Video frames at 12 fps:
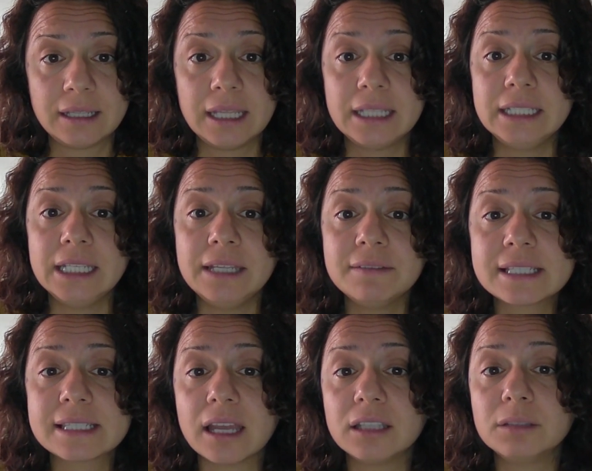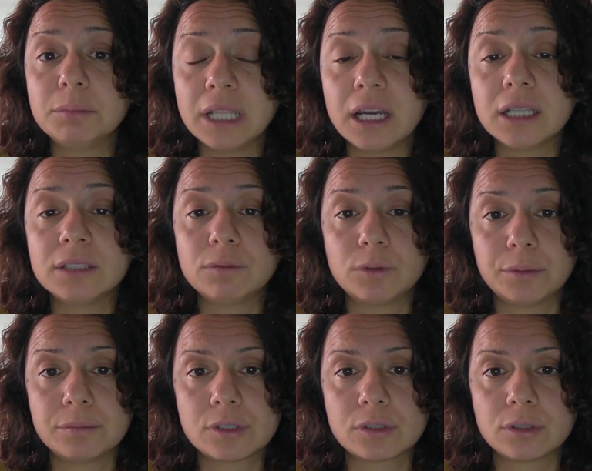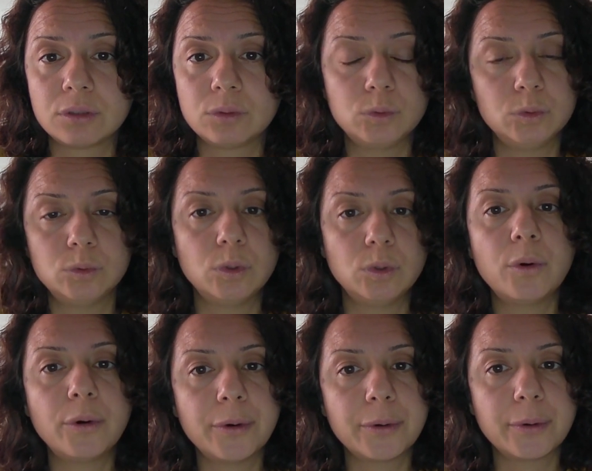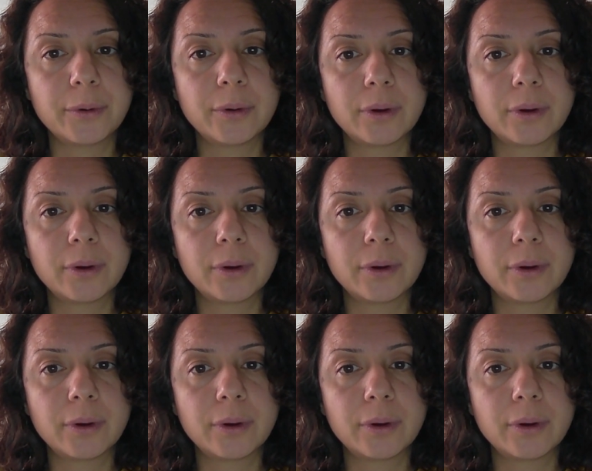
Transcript: nymphs and blind worms, do no wrong,